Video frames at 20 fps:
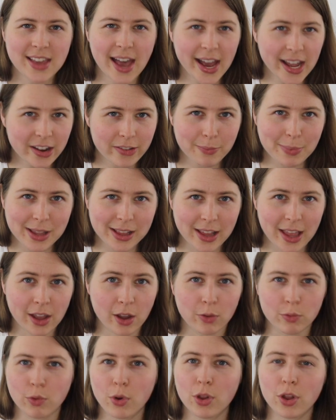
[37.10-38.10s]
kind of been like
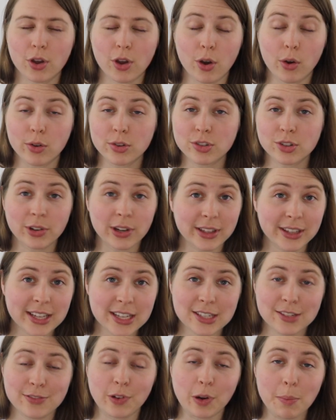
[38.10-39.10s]
a roller coaster, at
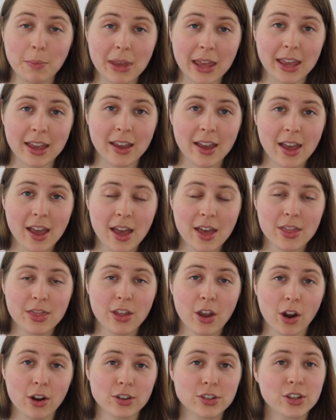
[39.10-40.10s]
least for me.
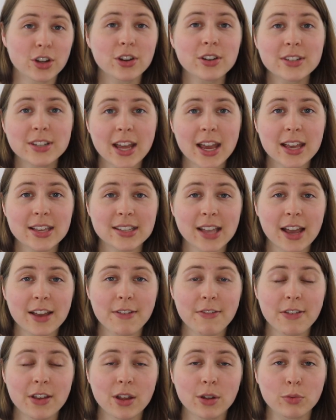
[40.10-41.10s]
There are certain days I
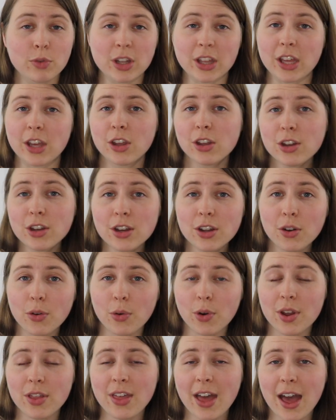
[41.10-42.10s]
feel really good
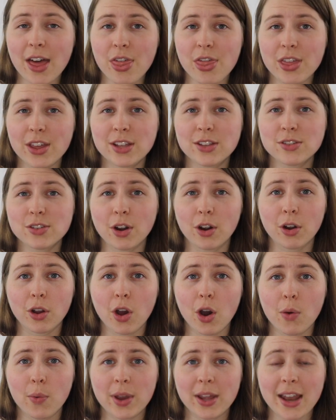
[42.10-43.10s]
or that things are
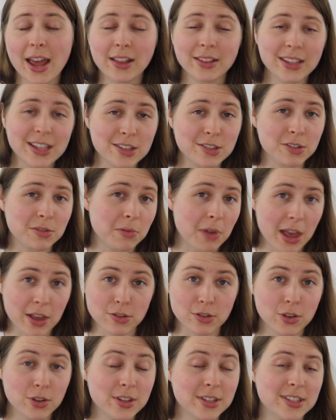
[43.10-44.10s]
going at least
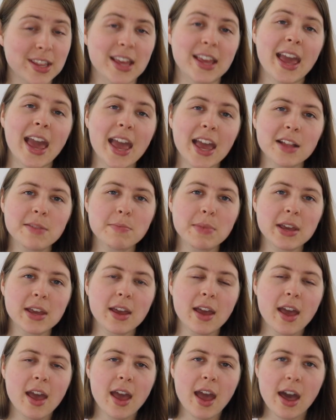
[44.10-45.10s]
as good as they can
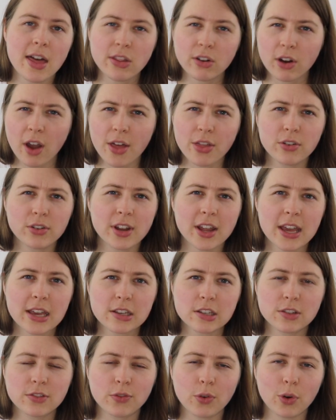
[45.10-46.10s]
be, and there are other
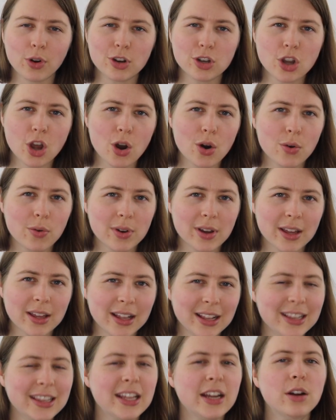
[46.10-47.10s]
days for no
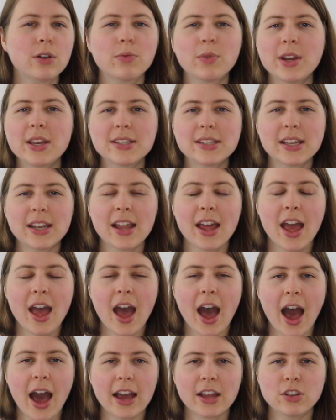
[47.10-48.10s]
clear reason
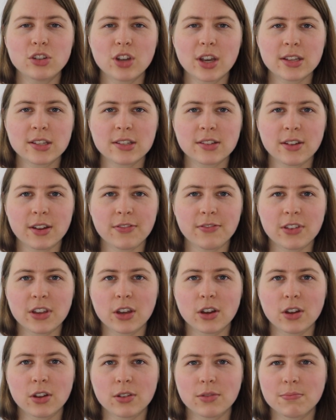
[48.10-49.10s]
I just
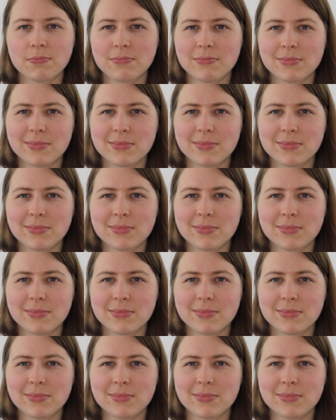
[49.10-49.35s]
feel